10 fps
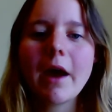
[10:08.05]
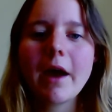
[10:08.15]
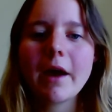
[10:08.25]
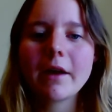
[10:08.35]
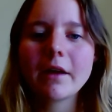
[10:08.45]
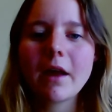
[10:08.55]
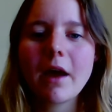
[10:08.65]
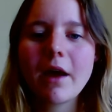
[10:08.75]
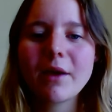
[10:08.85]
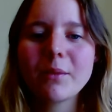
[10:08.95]
And
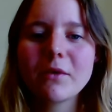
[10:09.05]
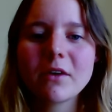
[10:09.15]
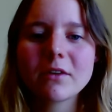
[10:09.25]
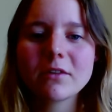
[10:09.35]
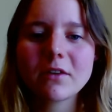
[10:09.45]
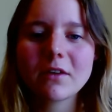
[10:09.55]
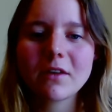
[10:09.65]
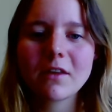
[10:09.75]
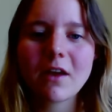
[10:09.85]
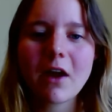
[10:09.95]
I watched
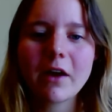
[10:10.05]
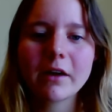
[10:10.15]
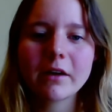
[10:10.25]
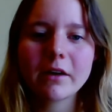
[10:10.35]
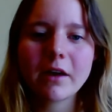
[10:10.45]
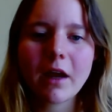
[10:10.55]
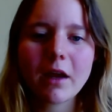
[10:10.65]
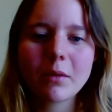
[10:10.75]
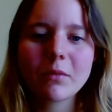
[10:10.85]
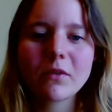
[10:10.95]
The Hunger
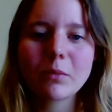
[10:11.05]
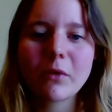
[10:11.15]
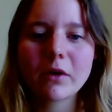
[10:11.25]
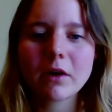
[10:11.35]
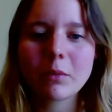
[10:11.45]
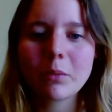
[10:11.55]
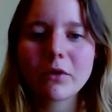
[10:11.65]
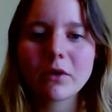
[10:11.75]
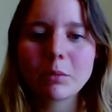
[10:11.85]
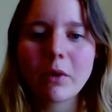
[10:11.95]
Games
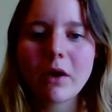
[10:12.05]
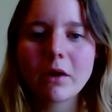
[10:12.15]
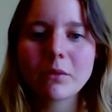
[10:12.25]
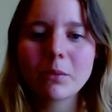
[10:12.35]
Mockingbird Part